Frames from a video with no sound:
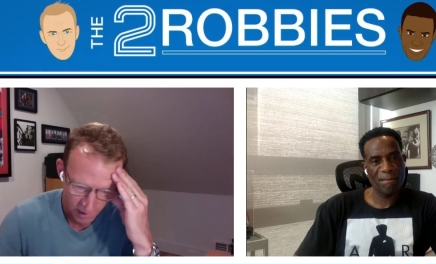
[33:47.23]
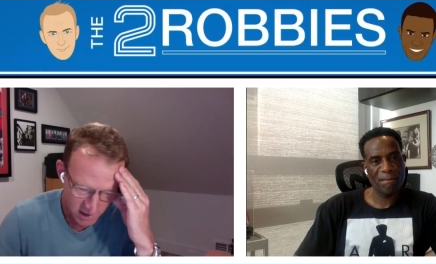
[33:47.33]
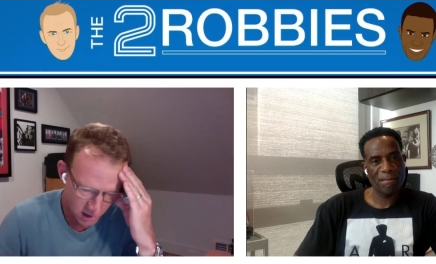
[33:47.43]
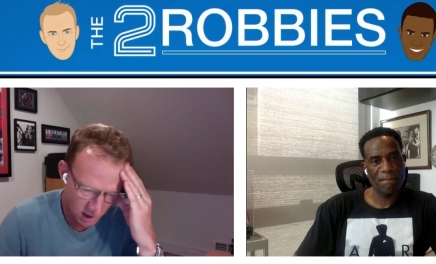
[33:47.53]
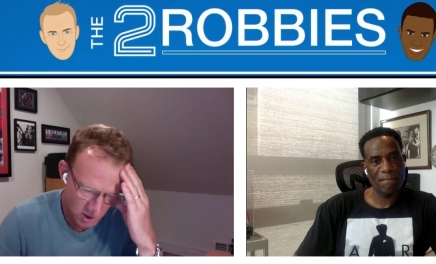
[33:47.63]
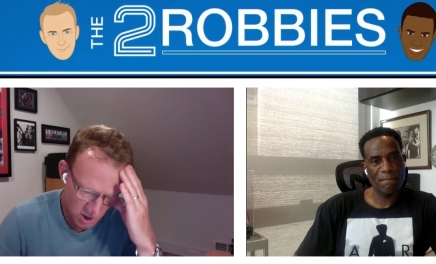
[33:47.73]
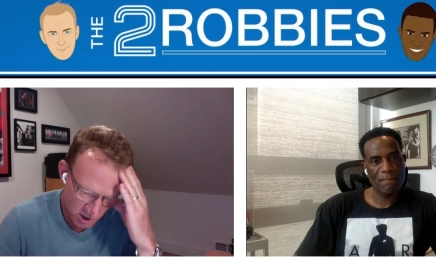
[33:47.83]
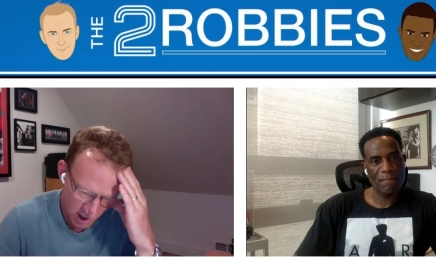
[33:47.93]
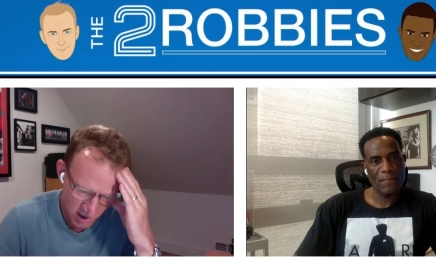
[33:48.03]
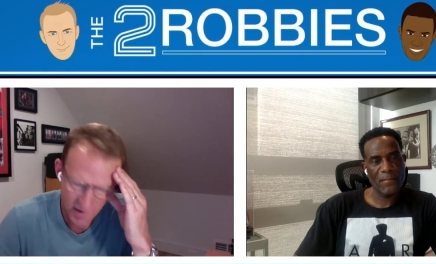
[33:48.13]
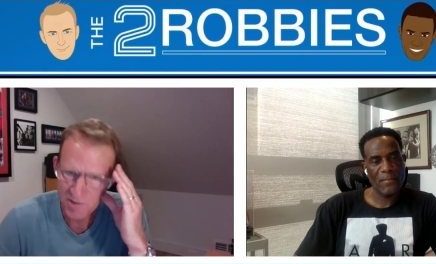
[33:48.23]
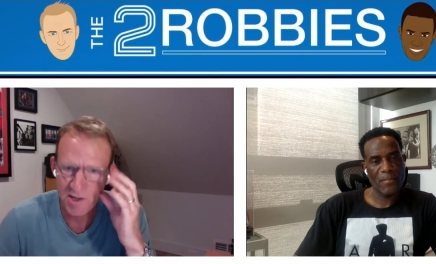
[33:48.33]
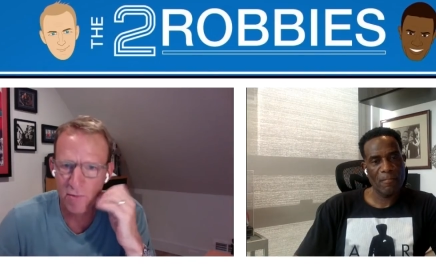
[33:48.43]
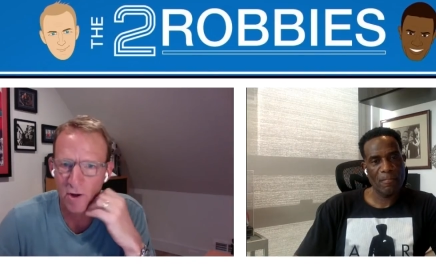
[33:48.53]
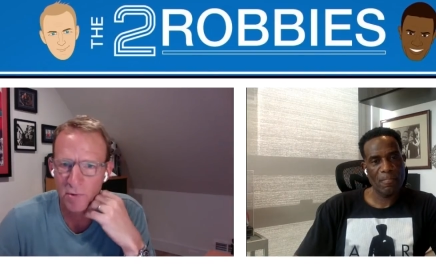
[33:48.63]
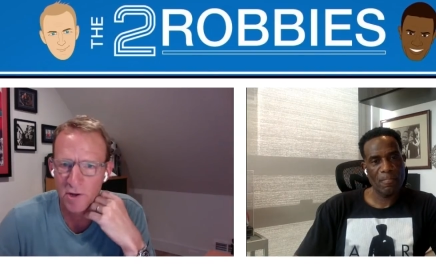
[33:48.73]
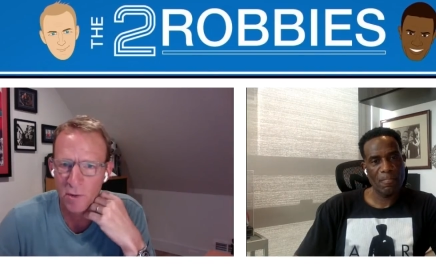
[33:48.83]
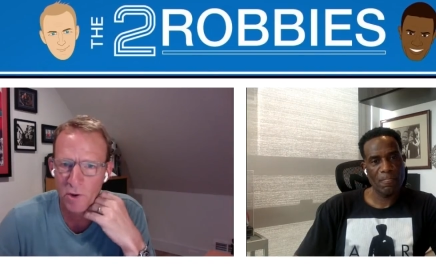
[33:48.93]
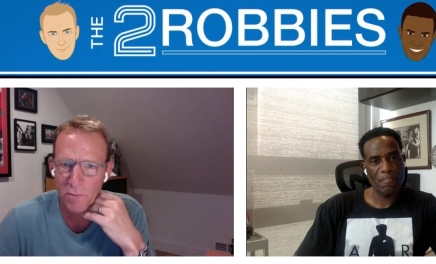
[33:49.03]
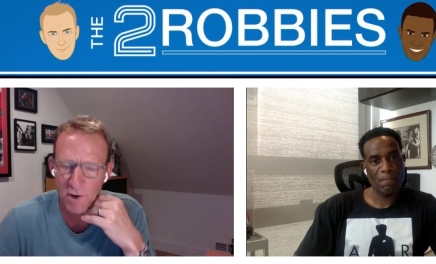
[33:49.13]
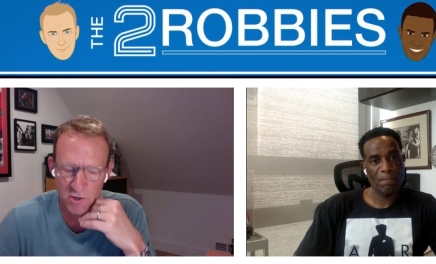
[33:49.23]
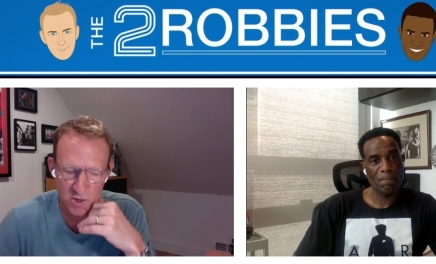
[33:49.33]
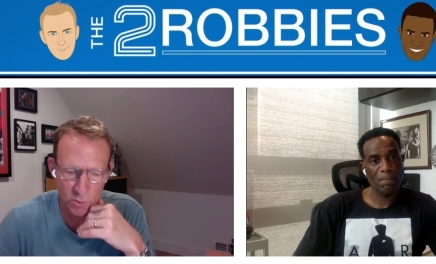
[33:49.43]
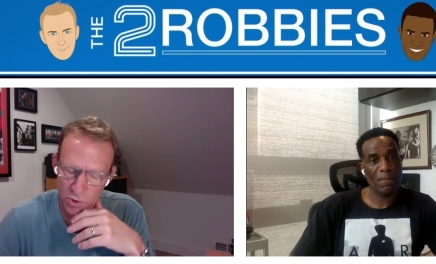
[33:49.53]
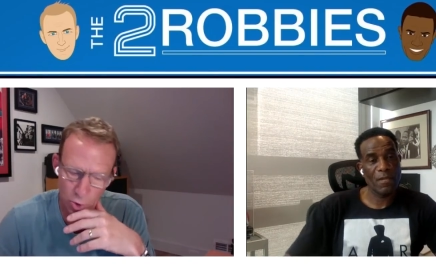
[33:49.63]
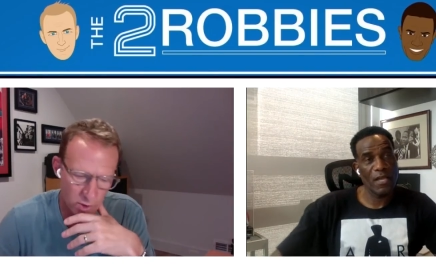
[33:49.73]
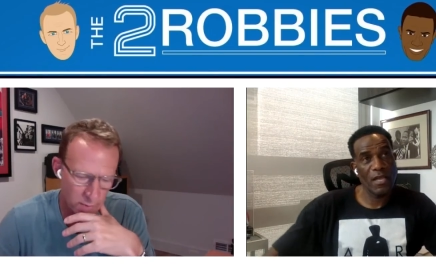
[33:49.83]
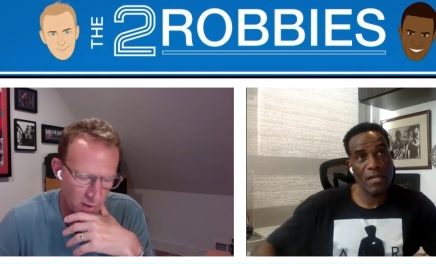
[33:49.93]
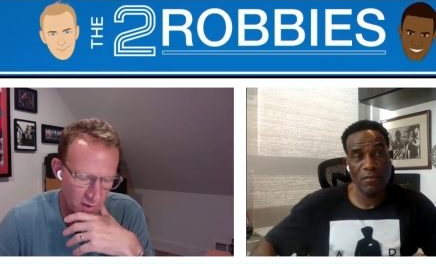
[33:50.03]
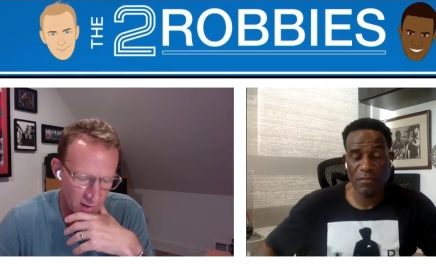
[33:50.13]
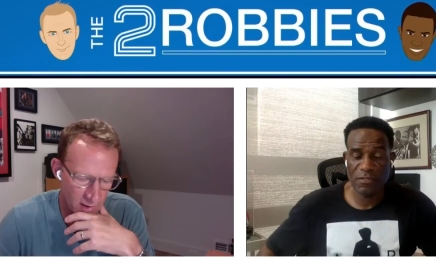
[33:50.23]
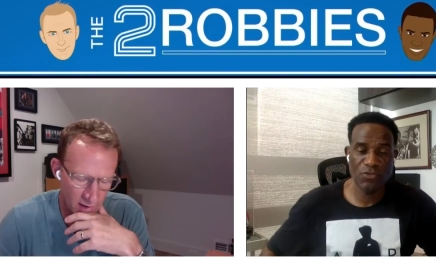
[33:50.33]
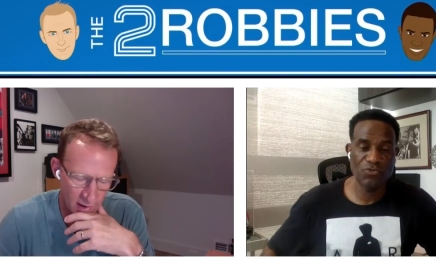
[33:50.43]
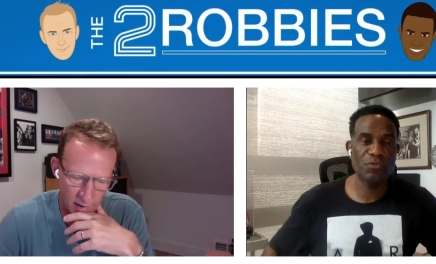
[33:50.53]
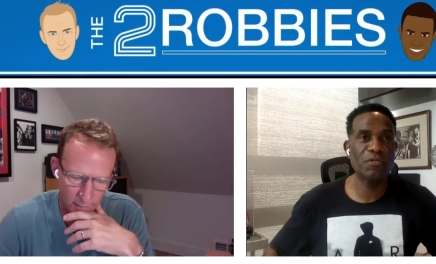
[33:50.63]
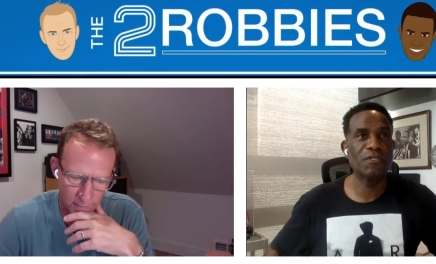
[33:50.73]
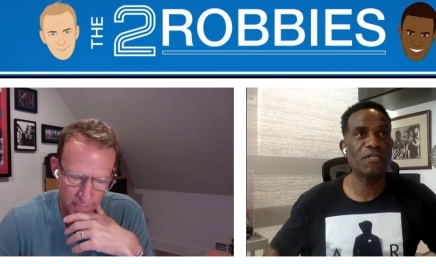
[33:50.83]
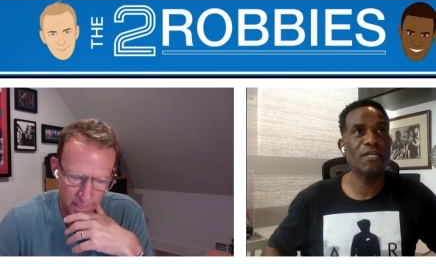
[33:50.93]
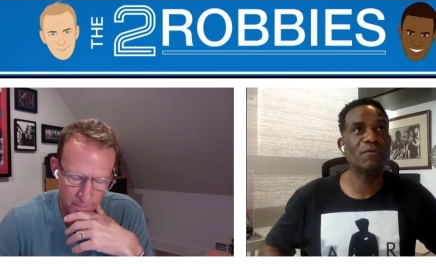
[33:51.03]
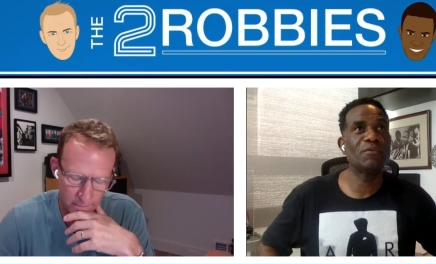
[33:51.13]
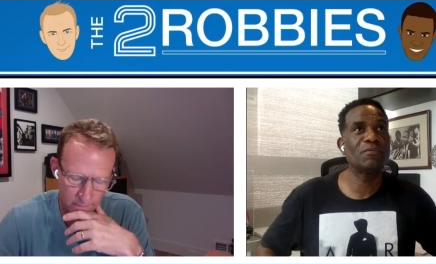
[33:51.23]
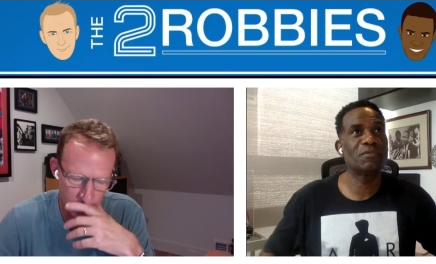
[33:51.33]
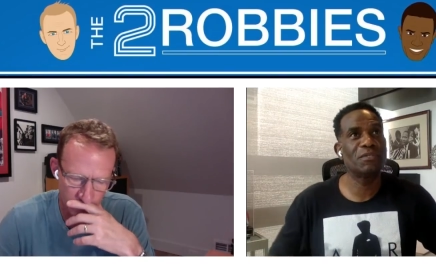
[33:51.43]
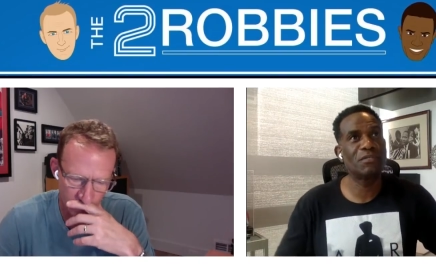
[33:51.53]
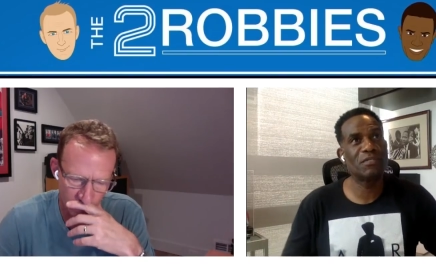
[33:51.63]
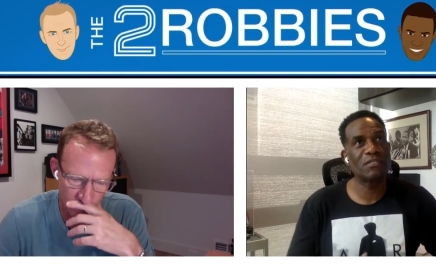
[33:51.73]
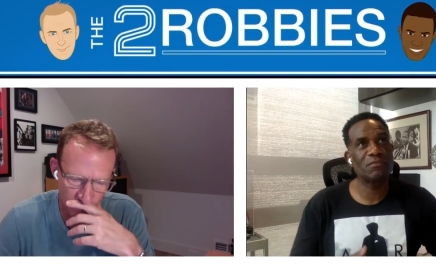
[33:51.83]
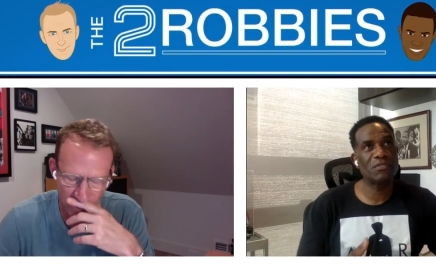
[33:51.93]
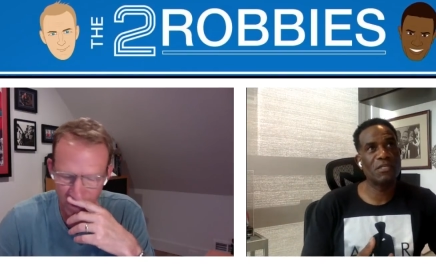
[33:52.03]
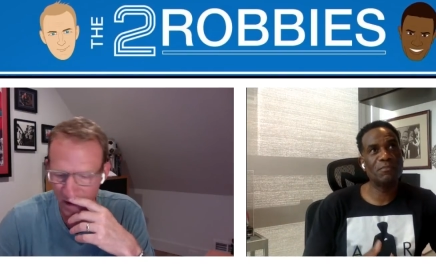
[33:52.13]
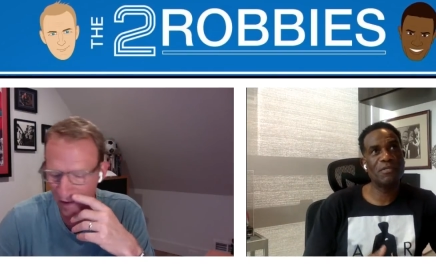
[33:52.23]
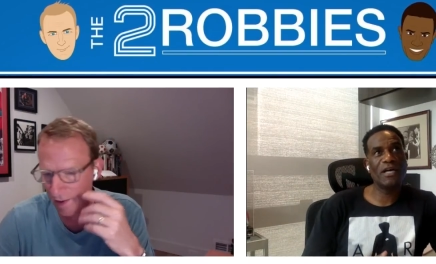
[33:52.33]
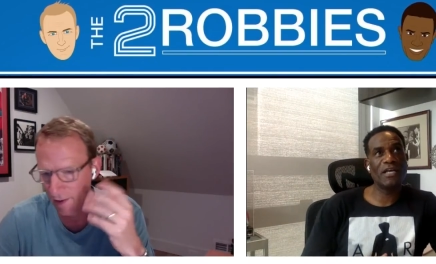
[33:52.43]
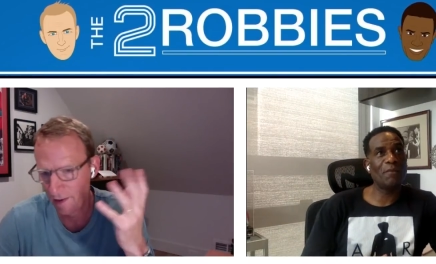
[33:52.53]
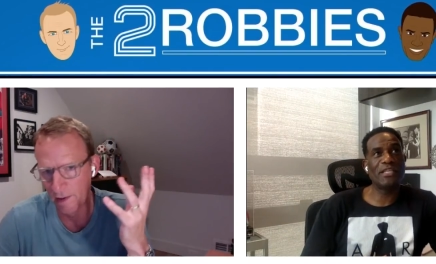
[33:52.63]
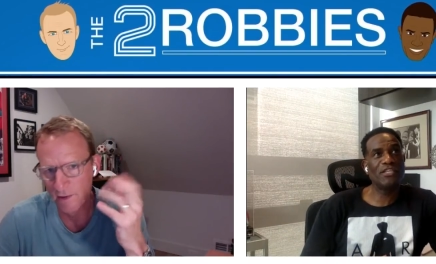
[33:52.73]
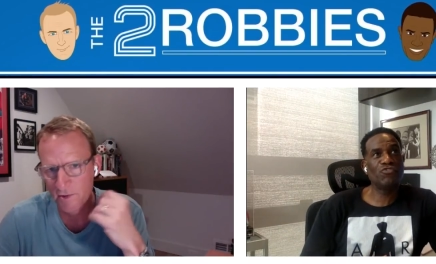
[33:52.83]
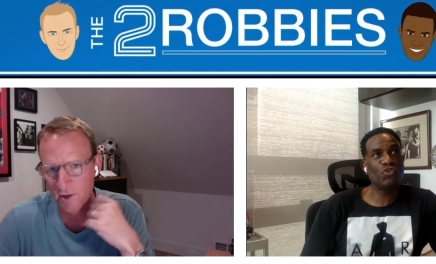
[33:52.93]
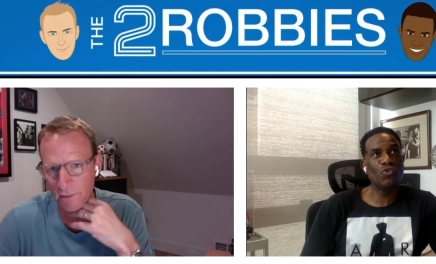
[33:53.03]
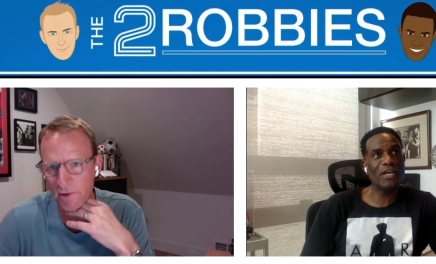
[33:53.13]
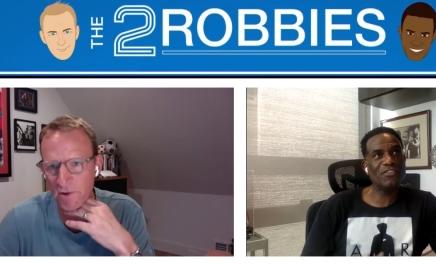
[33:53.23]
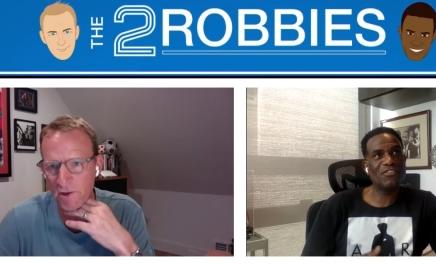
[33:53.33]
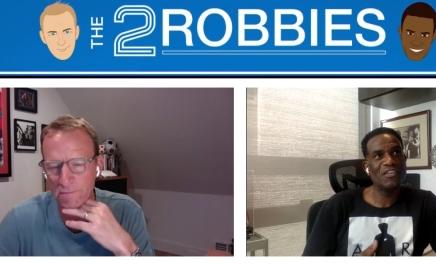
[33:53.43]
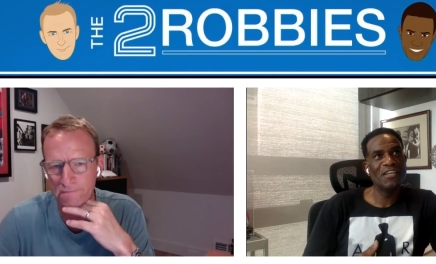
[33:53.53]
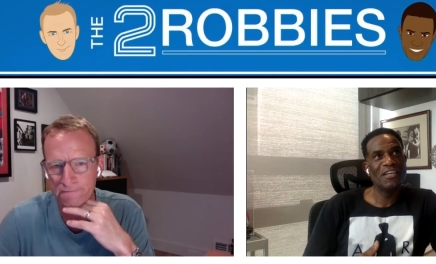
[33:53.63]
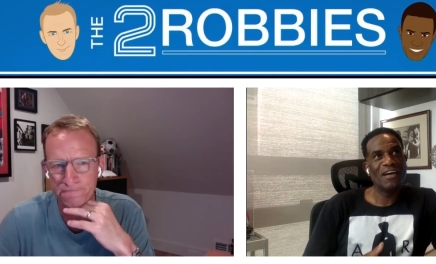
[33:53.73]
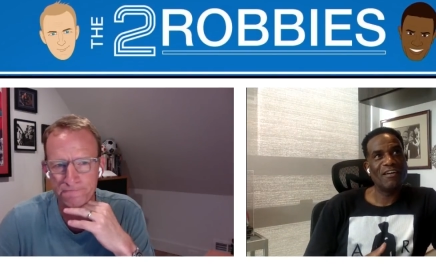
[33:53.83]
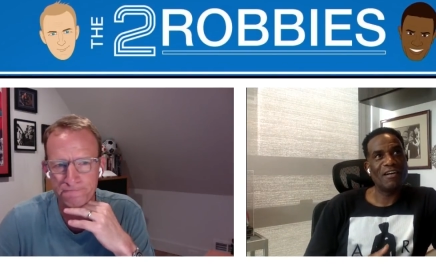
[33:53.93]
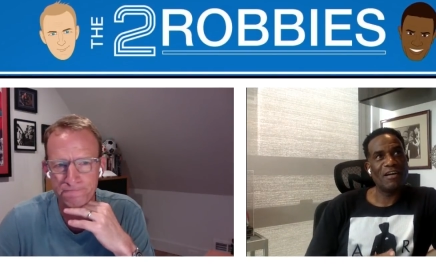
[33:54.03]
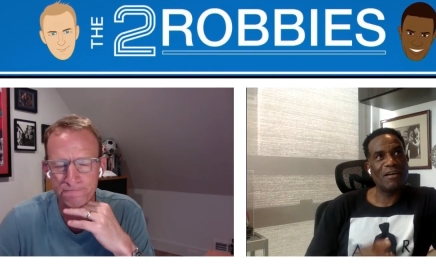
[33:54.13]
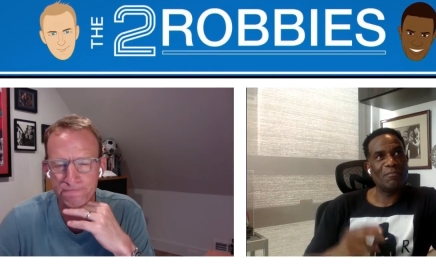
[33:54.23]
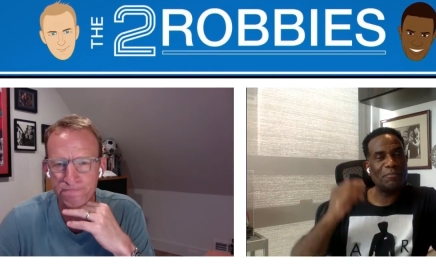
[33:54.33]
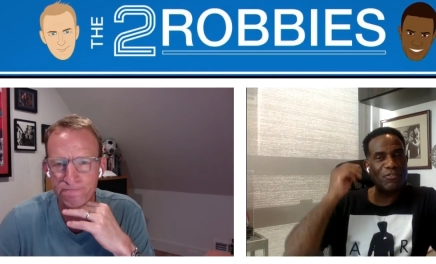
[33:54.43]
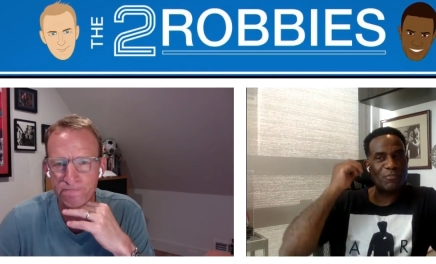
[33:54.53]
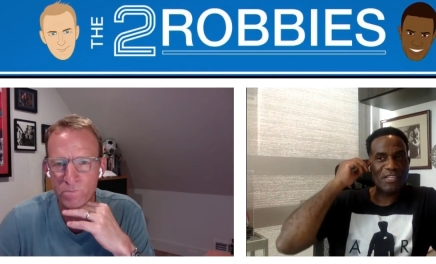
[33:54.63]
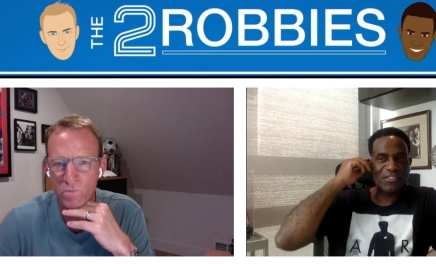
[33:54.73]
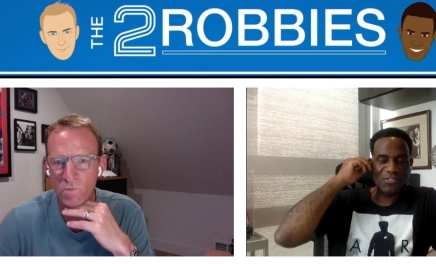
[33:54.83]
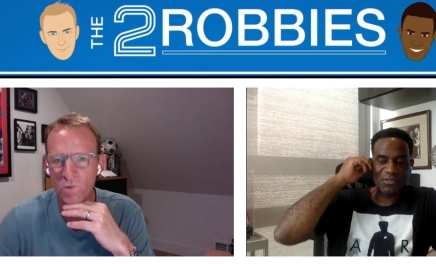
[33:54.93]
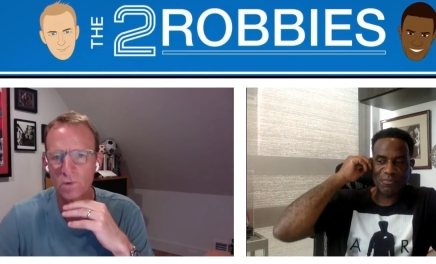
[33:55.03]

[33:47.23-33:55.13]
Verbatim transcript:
Speaker 1: it's I just think it's fascinating, Robbie. Now we'll monitor it. We'll talk yeah, about it. Um, we'll, yeah,
Speaker 2: we'll, we'll, we'll, keep an eye. I mean, he's always. I remember speaking to